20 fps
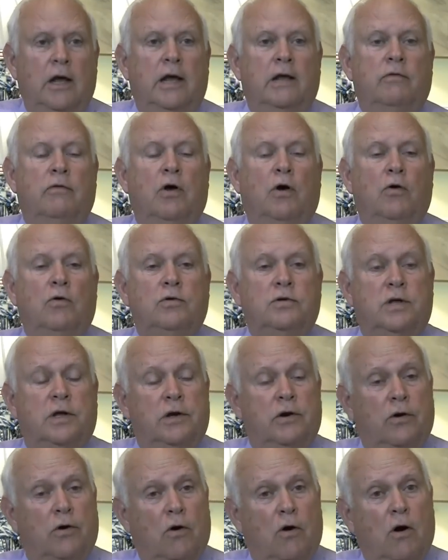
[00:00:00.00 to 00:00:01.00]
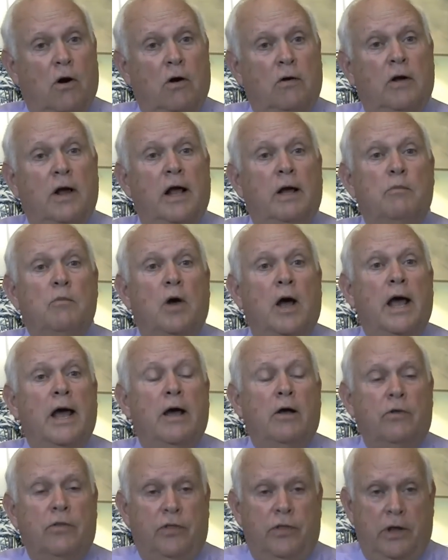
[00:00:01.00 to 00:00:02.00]
and those that are
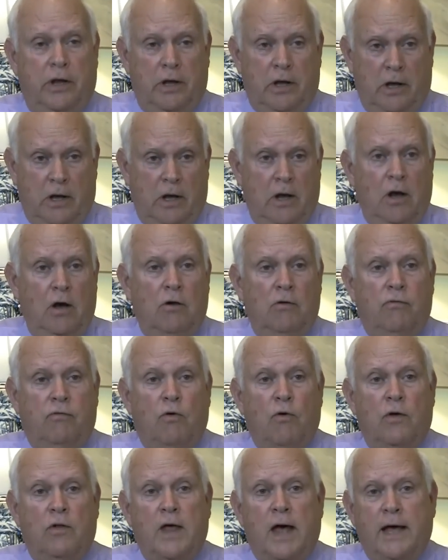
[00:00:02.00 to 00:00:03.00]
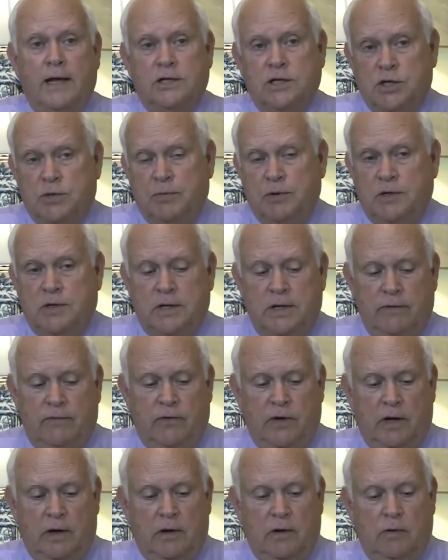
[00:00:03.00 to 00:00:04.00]
healthy for that
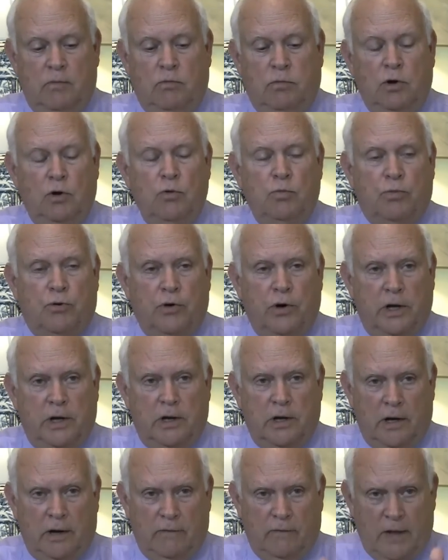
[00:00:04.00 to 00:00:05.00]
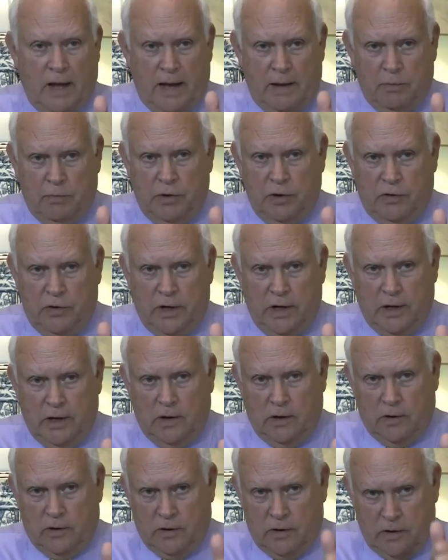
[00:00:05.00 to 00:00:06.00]
specific blueprint of that
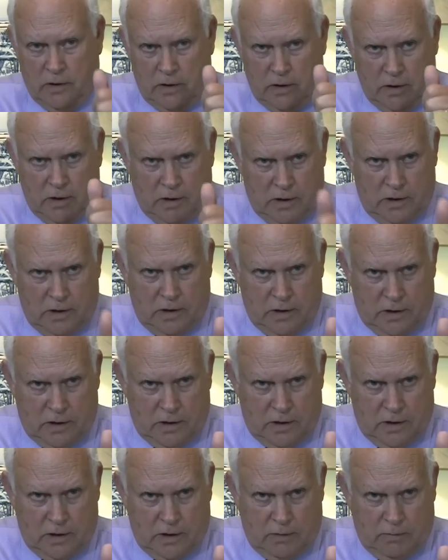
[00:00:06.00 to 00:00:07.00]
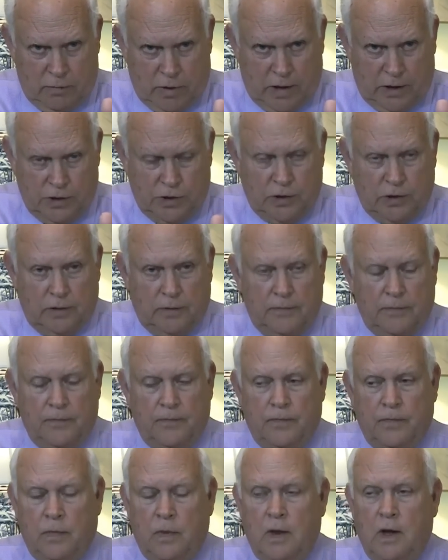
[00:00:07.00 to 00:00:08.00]
particular patient.
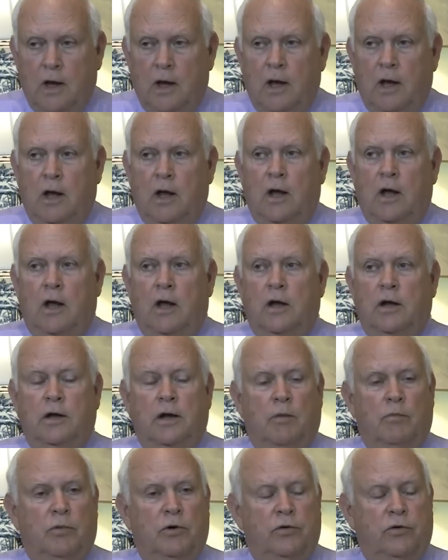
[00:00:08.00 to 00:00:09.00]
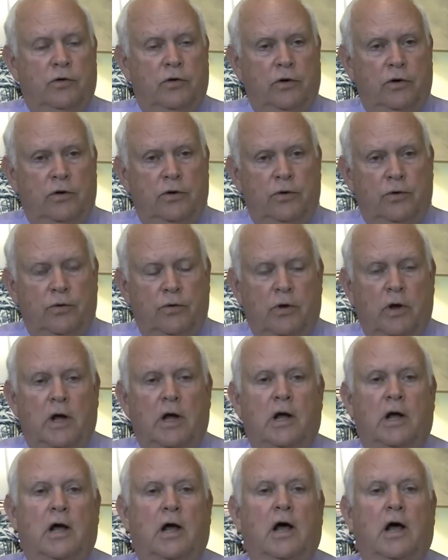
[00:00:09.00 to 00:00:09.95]
Number two,